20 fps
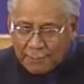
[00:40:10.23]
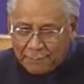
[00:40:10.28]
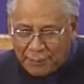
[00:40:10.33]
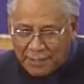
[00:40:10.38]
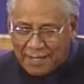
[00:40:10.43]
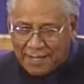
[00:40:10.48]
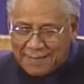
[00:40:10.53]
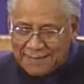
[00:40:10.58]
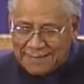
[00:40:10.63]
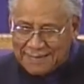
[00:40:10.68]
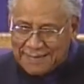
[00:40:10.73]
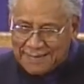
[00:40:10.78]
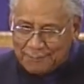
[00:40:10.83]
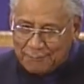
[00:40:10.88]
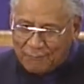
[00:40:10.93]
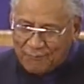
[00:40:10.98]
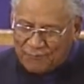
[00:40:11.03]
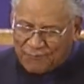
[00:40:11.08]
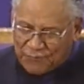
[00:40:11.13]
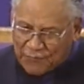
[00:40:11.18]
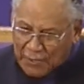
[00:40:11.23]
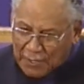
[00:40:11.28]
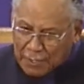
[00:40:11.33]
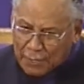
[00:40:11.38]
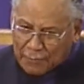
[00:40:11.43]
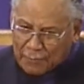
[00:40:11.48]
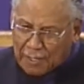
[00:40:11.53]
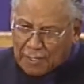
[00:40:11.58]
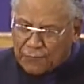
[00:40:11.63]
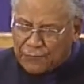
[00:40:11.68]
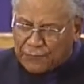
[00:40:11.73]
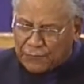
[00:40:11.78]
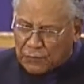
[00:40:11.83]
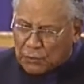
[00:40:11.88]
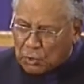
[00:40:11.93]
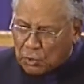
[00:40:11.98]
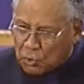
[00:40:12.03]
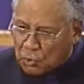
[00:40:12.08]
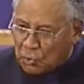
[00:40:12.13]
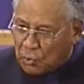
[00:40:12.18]
but very
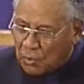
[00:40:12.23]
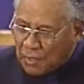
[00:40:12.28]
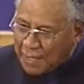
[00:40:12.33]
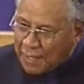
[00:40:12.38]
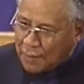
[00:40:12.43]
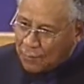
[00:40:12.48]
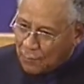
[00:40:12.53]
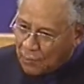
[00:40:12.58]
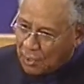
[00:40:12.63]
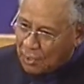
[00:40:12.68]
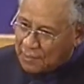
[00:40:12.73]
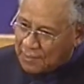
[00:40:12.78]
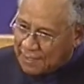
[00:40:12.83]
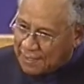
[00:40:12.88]
few will